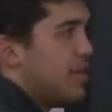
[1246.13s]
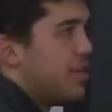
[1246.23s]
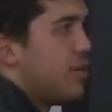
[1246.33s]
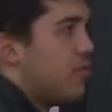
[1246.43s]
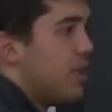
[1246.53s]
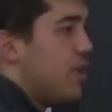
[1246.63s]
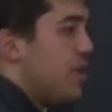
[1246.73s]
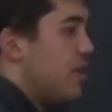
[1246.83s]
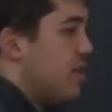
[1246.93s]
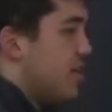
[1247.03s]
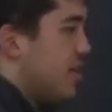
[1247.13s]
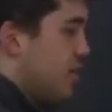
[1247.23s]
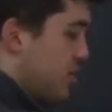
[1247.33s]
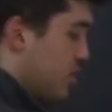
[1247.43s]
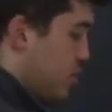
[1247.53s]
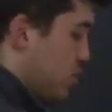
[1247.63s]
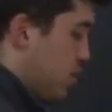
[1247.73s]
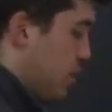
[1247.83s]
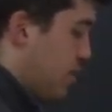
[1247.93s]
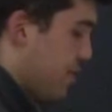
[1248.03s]
1E to
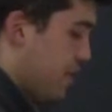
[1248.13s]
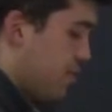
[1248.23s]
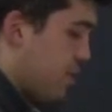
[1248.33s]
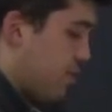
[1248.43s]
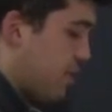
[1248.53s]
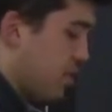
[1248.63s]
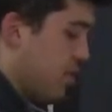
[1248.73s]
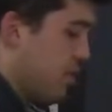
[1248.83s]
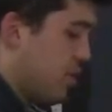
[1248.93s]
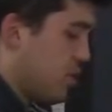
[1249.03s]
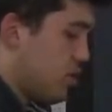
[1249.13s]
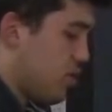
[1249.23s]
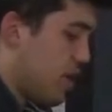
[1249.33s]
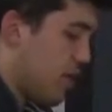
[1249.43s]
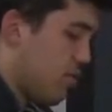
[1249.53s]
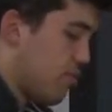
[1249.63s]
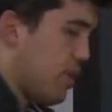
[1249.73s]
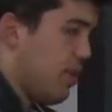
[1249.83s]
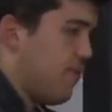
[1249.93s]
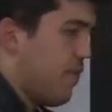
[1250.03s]
be defined properly. So now,
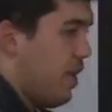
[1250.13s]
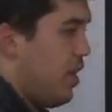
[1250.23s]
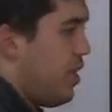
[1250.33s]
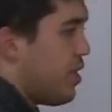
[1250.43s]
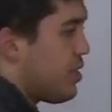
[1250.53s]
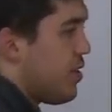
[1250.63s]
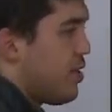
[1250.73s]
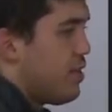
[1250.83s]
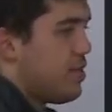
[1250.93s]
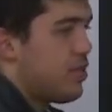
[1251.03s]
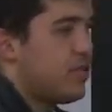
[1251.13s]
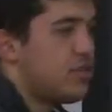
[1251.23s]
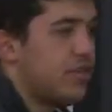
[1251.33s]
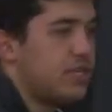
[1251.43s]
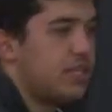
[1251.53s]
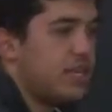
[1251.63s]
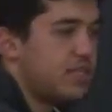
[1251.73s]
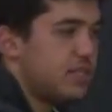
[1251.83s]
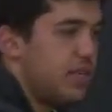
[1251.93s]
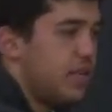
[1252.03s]
if E is under the constraint set
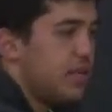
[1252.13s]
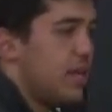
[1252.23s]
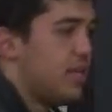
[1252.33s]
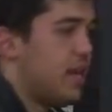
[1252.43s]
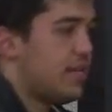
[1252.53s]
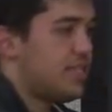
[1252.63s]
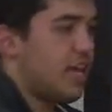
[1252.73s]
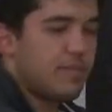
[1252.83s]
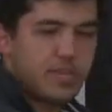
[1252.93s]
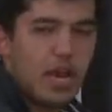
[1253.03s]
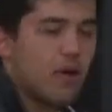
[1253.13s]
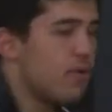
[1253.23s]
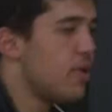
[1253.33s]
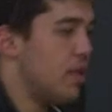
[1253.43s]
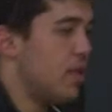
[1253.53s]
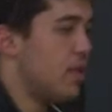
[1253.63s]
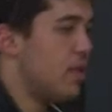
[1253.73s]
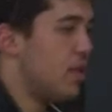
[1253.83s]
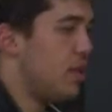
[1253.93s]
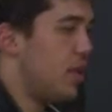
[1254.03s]
C and has type tau
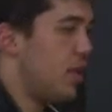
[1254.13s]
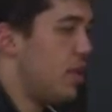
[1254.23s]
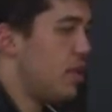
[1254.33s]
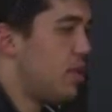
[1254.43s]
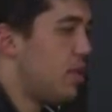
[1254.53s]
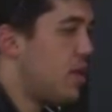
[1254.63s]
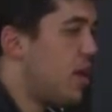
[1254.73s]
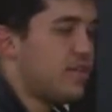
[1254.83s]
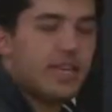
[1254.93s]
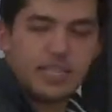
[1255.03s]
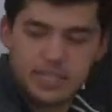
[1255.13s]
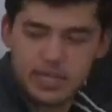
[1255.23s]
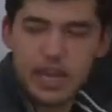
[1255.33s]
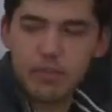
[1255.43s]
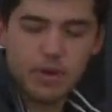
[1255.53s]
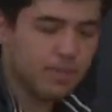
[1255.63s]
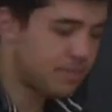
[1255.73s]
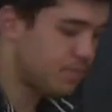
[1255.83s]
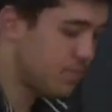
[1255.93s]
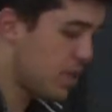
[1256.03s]
in the context gamma,
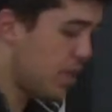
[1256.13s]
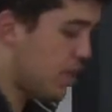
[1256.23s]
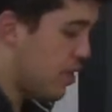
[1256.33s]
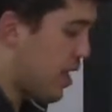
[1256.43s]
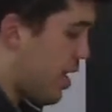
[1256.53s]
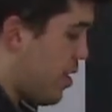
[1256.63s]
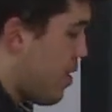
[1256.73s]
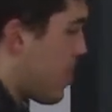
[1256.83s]
then